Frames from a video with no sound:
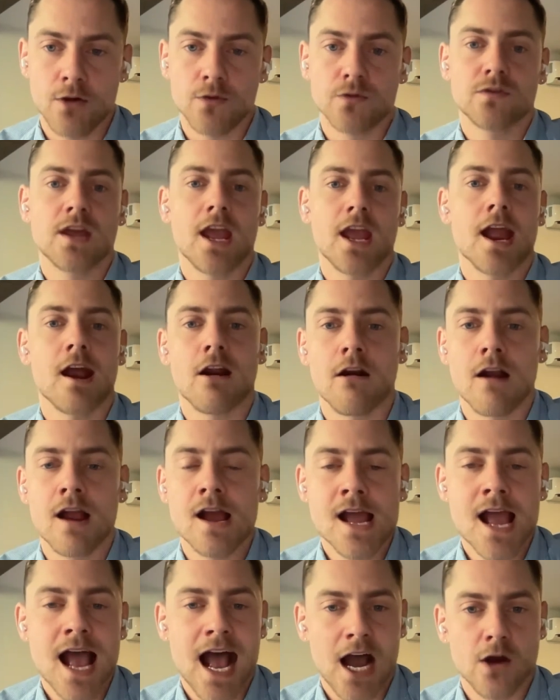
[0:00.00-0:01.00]
healthcare
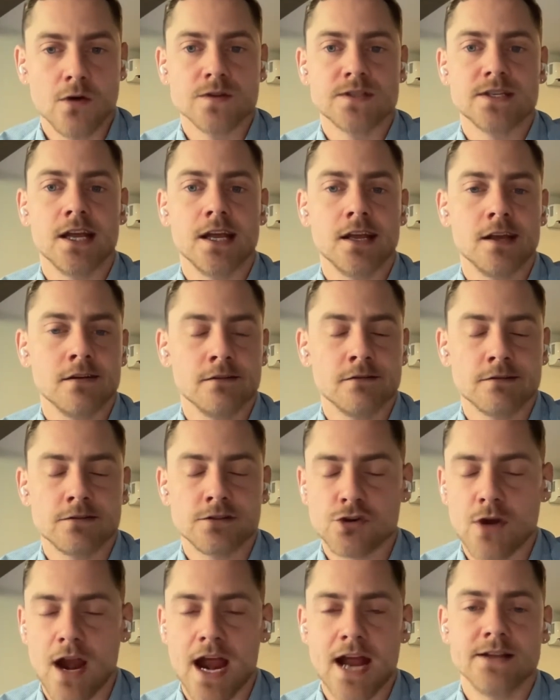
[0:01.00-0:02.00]
housing
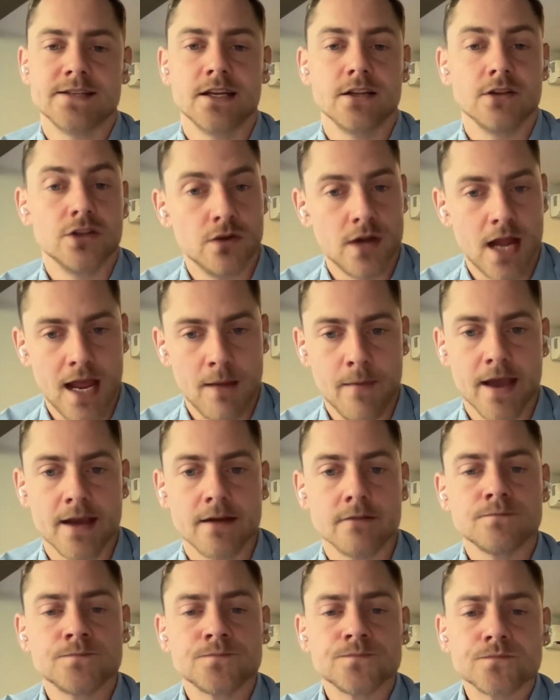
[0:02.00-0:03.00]
transit you name
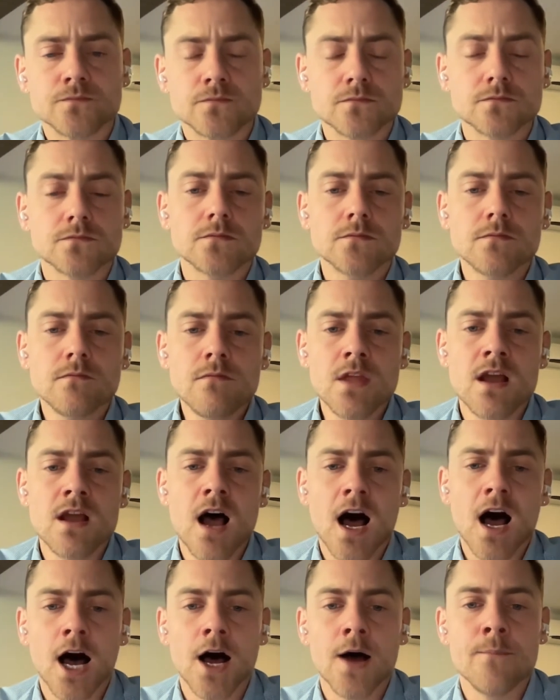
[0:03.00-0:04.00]
it
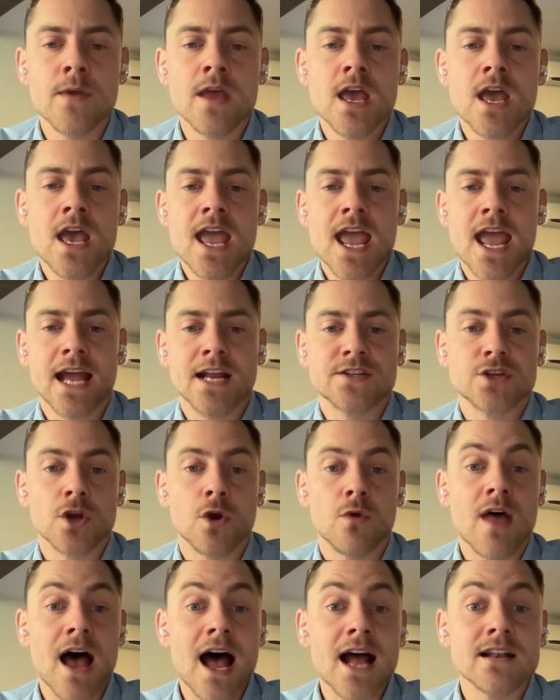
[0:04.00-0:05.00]
um, and
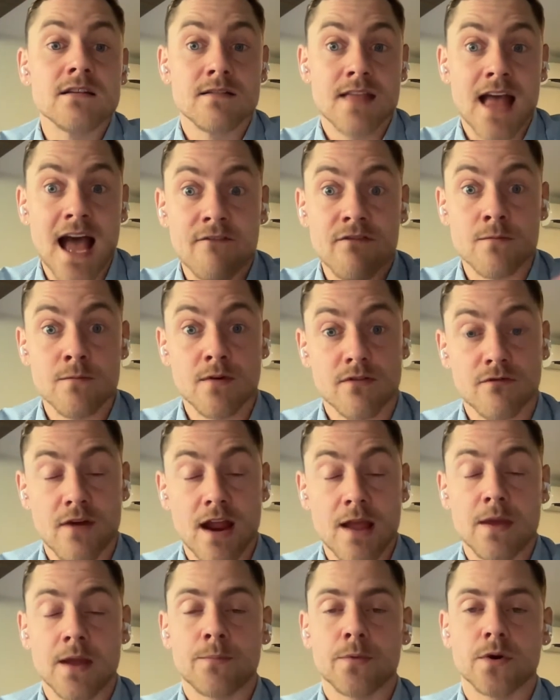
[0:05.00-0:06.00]
so that that from a
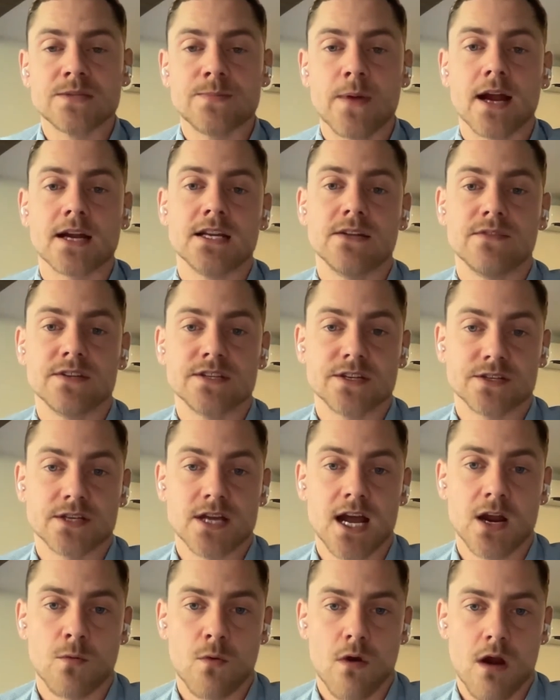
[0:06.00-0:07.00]
framing perspective is just
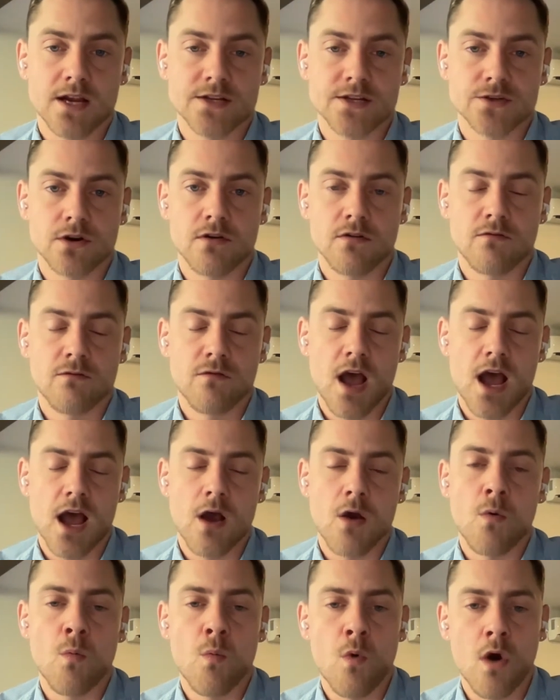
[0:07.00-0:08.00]
kind of where I sort of
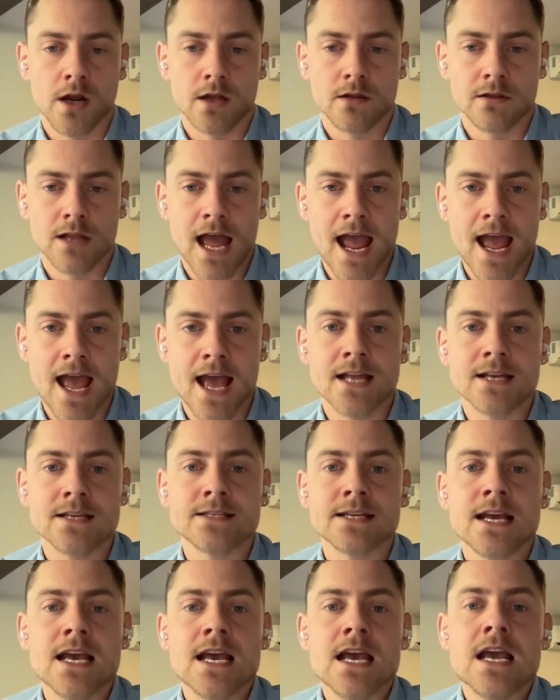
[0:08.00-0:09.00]
uh, want to land.